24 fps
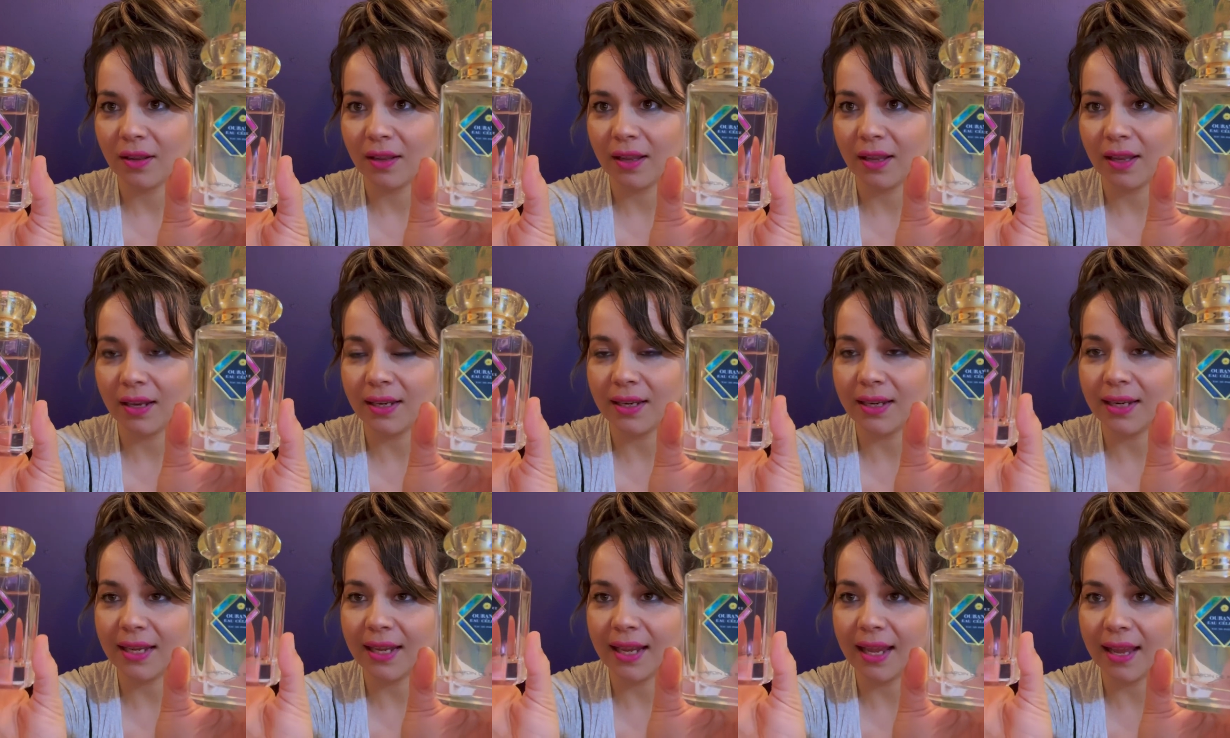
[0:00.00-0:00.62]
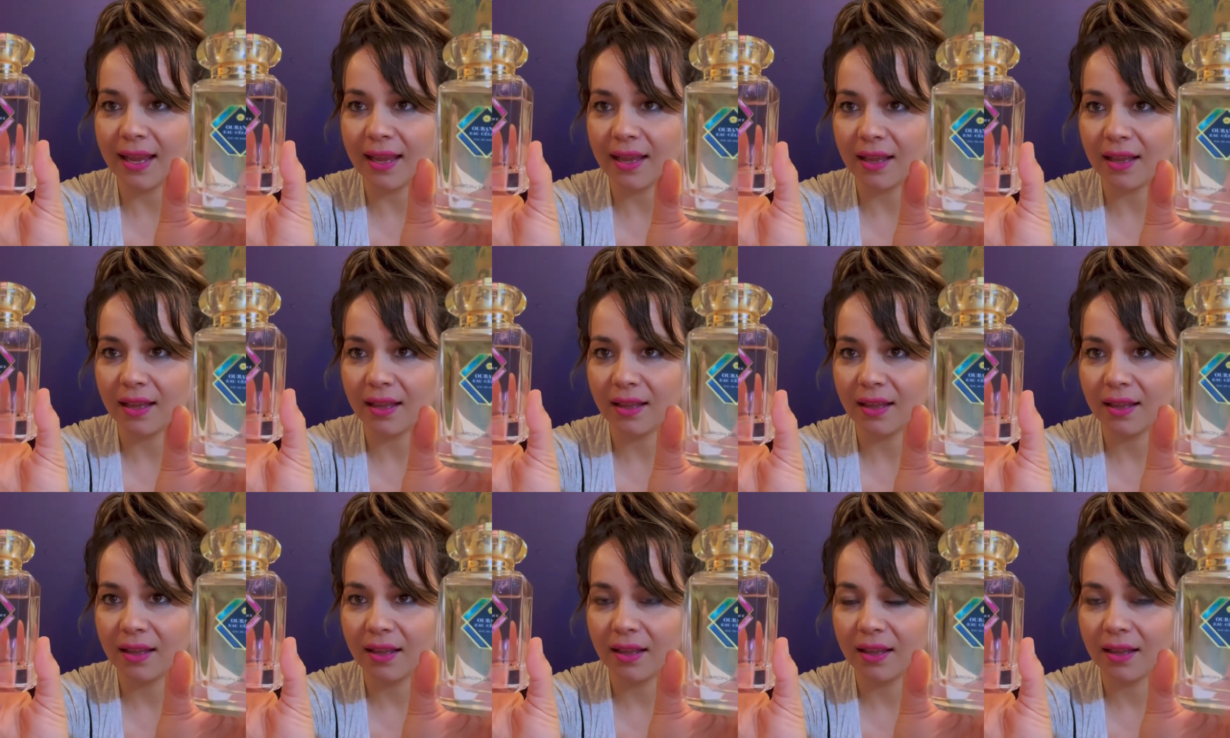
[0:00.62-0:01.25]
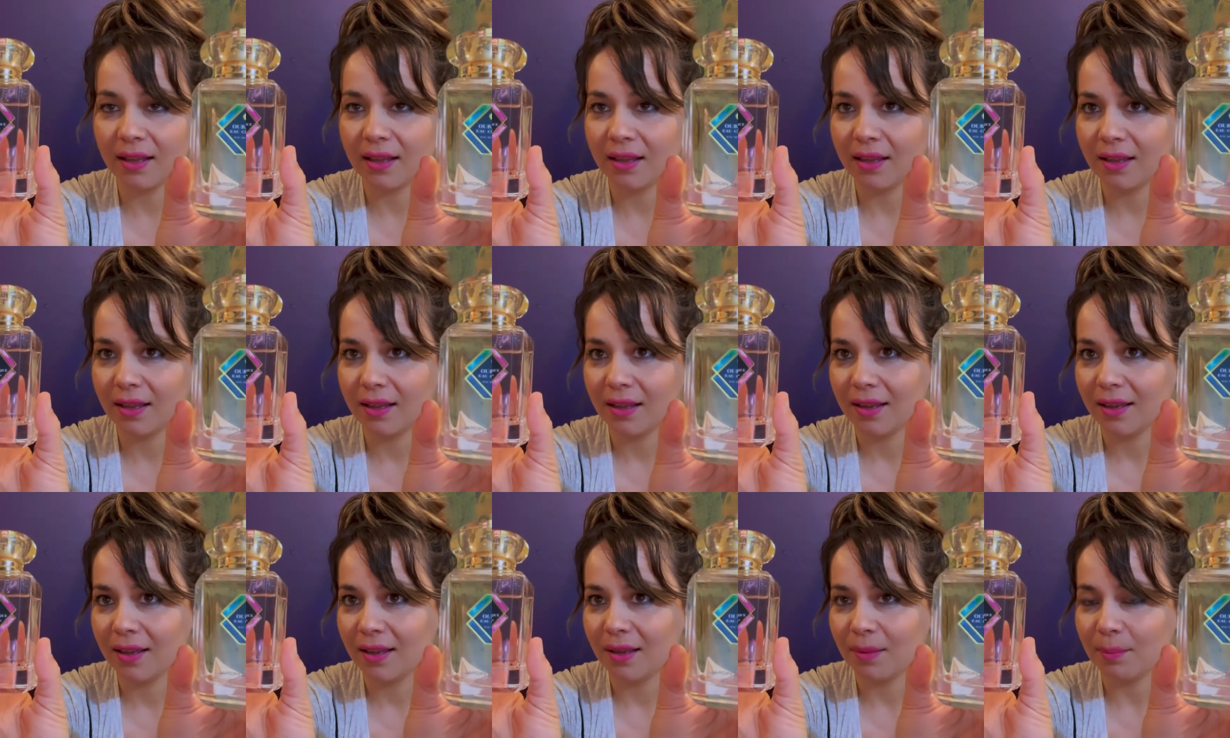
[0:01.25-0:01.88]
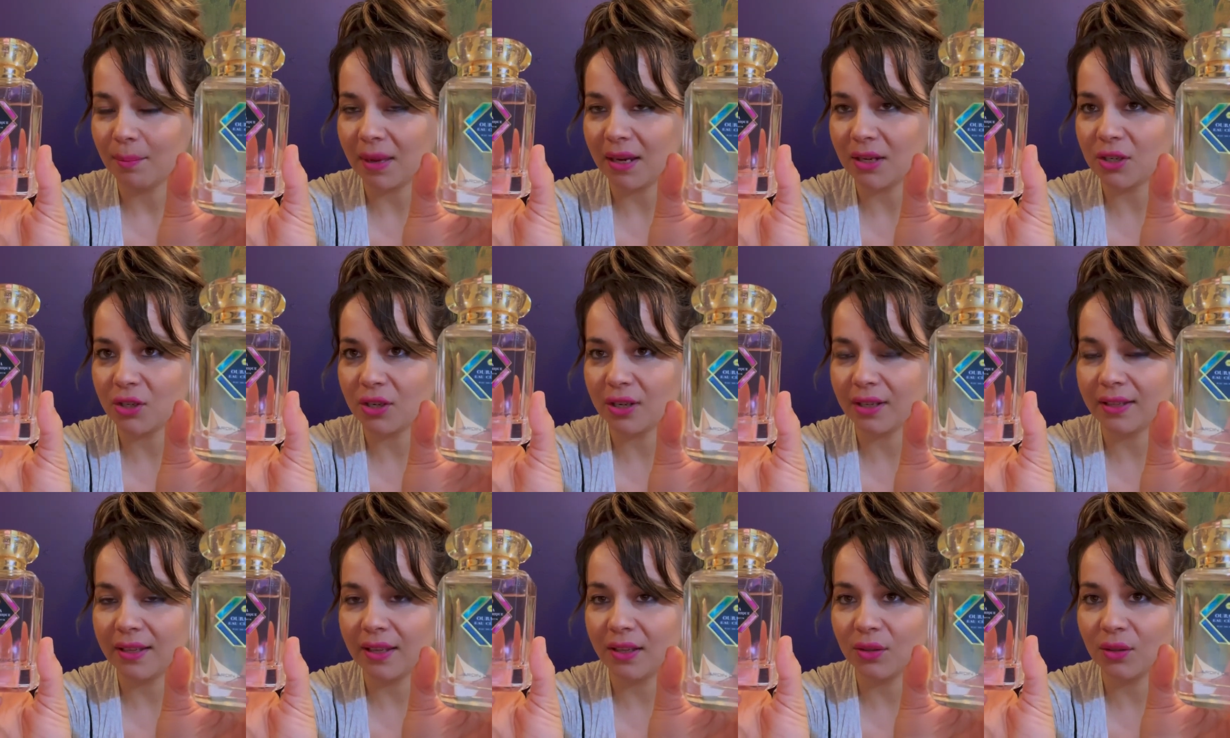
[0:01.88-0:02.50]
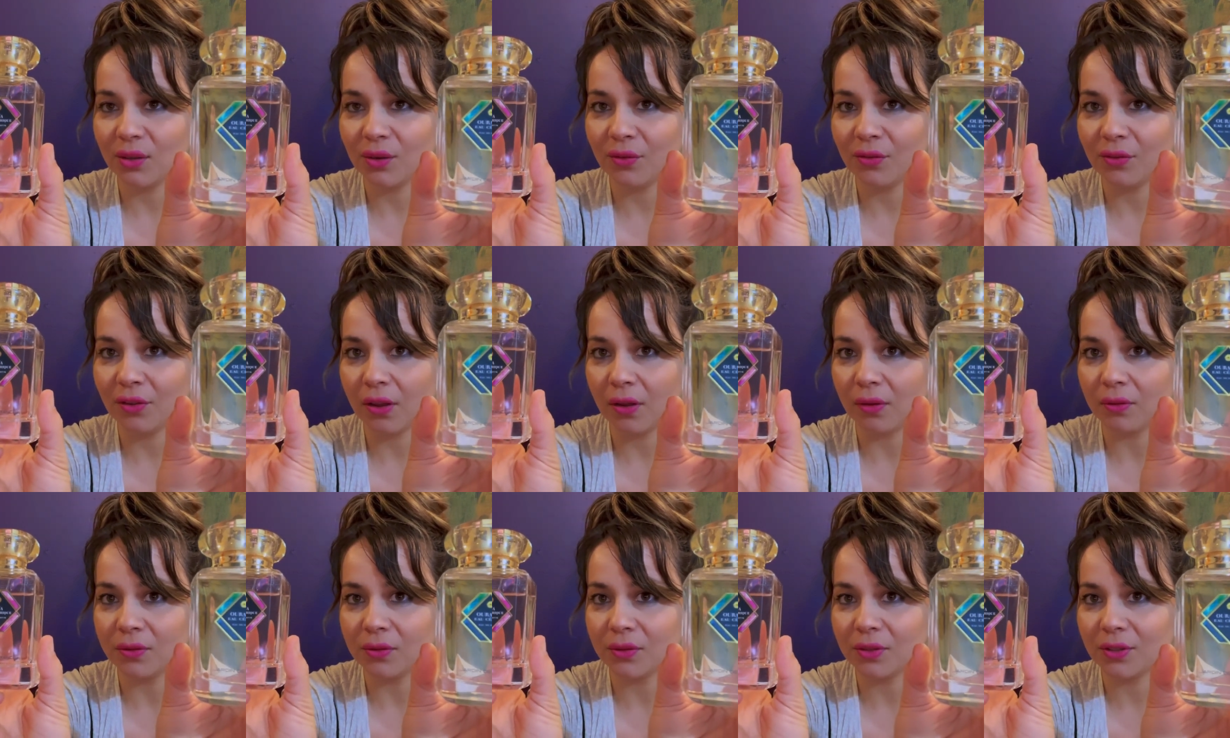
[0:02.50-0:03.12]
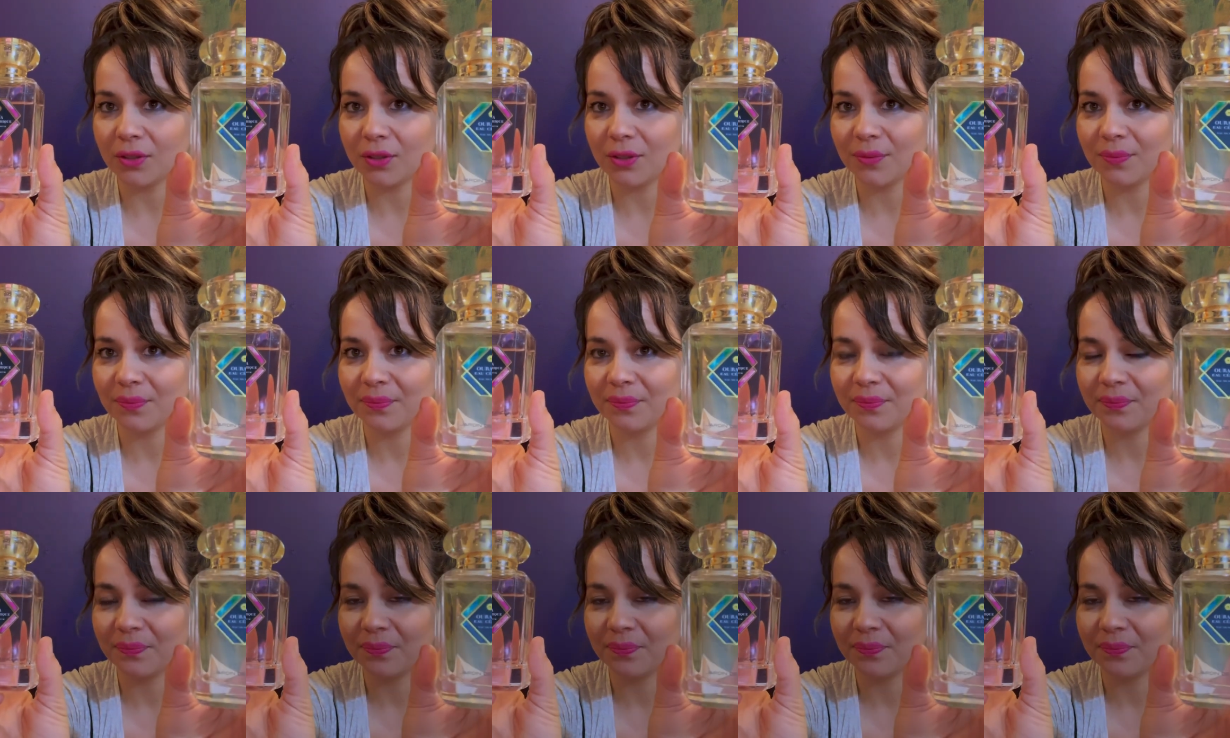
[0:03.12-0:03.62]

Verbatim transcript: and Gea by Jardin de France